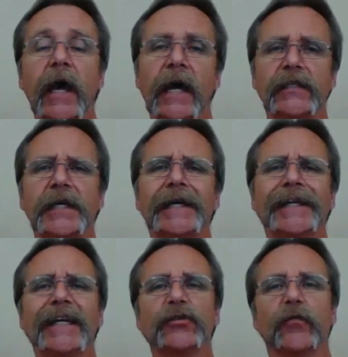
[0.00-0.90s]
And
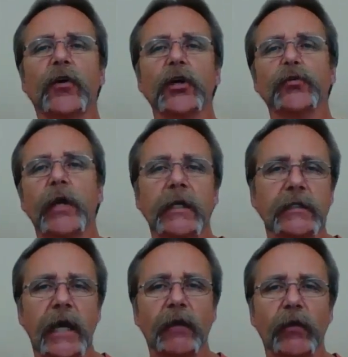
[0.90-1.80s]
secondly, it sort of goes without
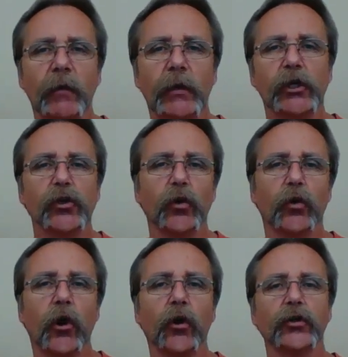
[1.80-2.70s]
saying really, but your
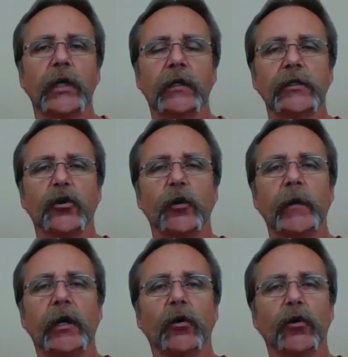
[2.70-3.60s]
content has got to be
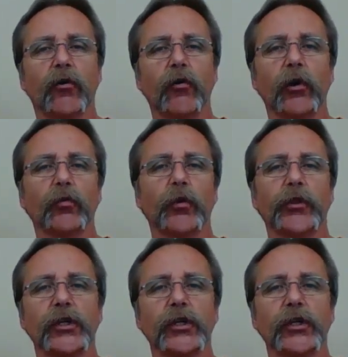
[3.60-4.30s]
congruent with the